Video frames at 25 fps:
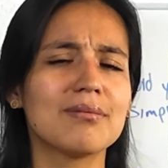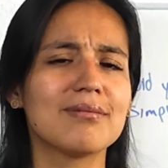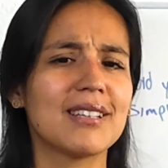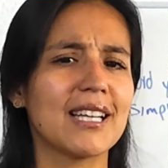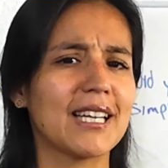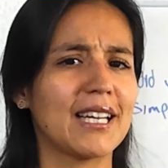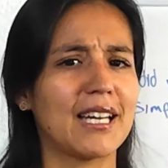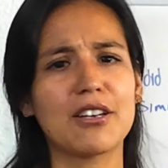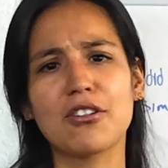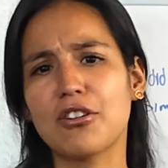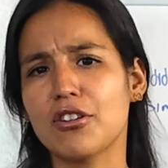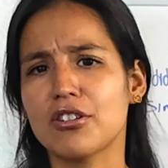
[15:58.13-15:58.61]

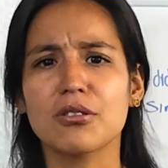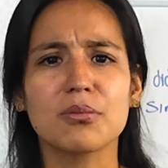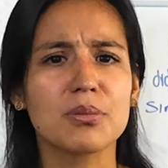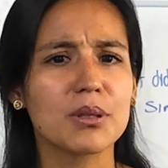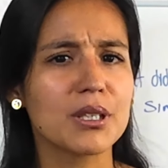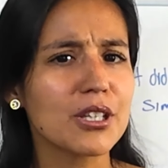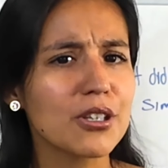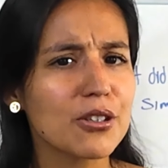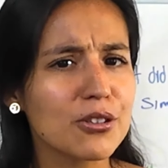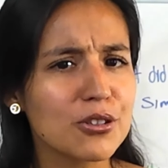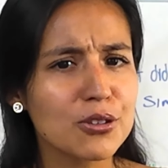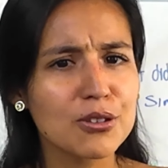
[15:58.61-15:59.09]
like another
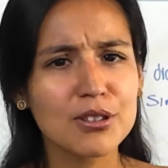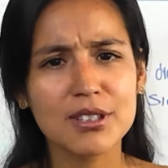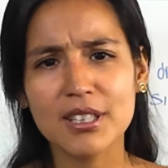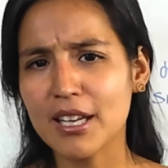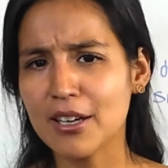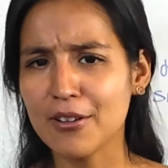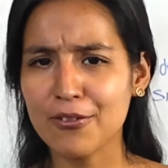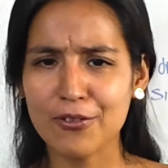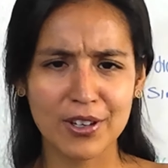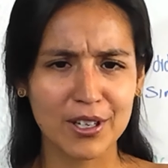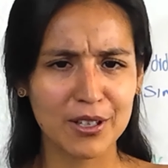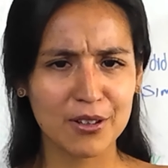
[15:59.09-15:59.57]
video to
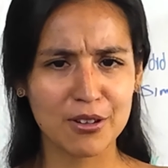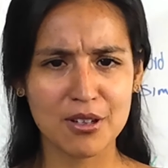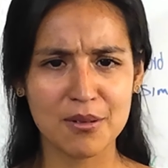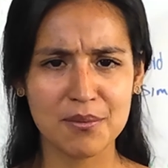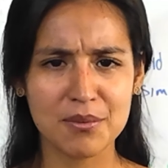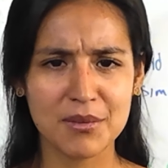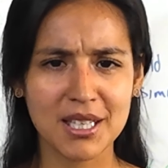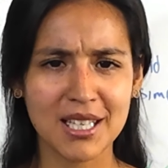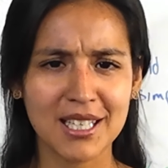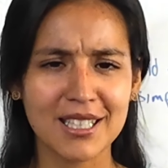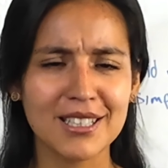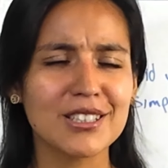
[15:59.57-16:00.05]
clarify
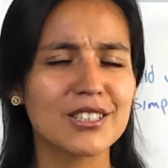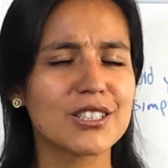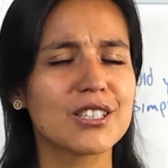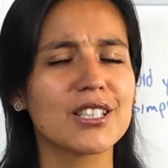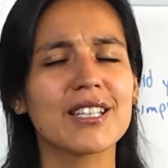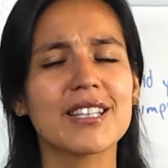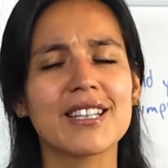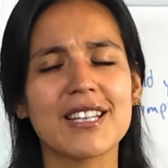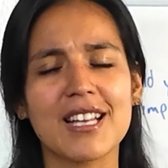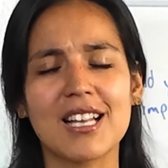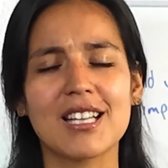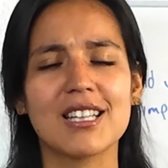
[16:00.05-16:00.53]
something,
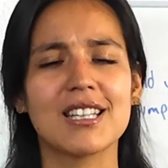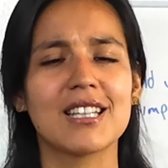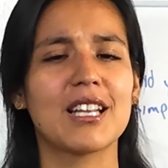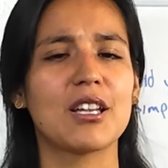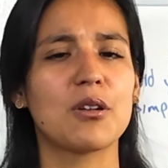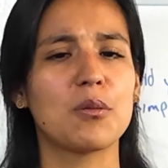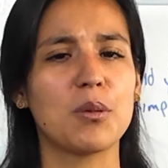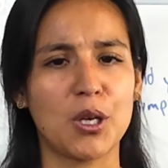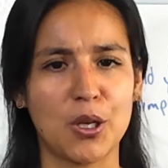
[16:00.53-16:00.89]
just let